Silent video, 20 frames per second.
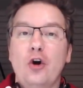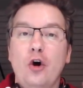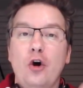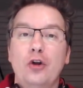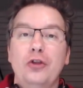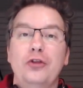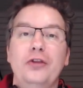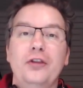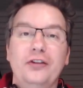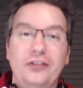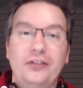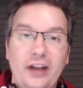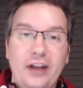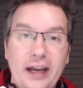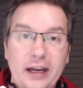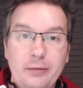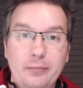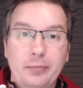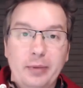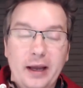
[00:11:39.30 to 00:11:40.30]
on the
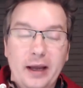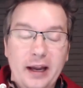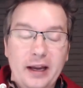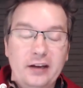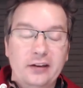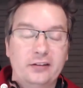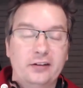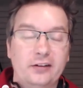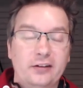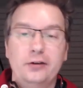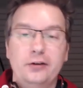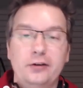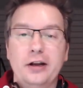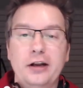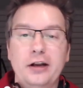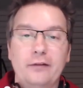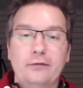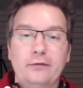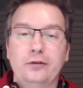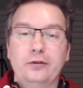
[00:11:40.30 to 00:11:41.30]
same page, so you
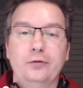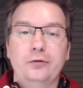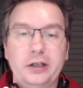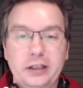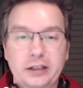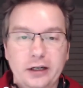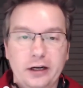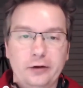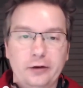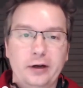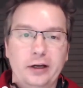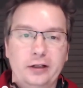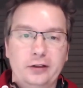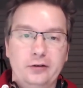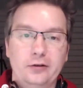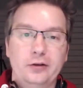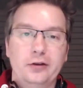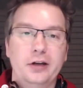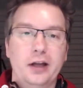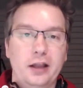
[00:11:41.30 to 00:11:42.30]
don't have to
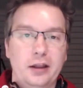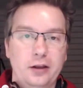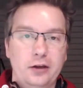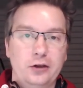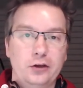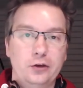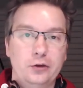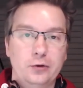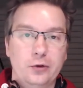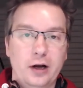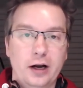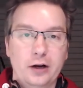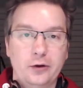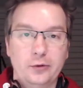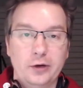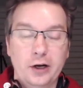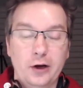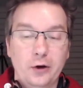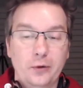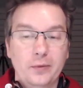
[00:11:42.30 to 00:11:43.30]
redirect to another
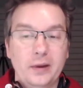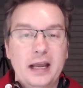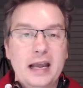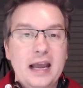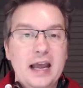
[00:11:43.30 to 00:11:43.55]
URL.